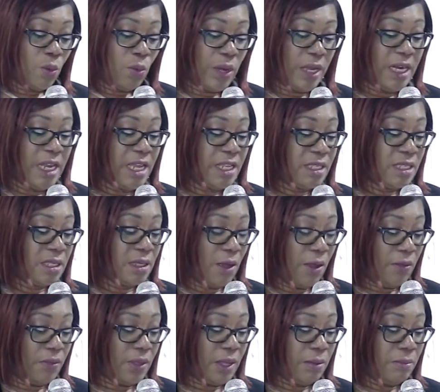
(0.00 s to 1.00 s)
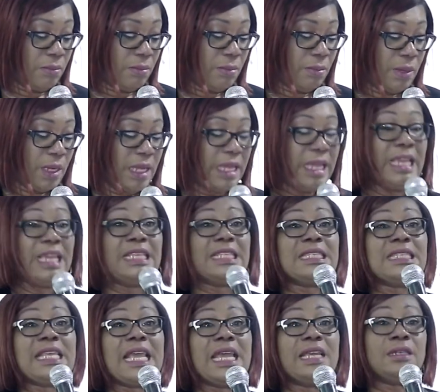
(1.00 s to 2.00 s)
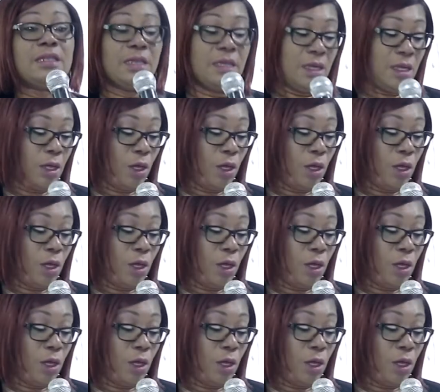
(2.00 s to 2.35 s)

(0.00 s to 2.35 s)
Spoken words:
When he saw them, he said,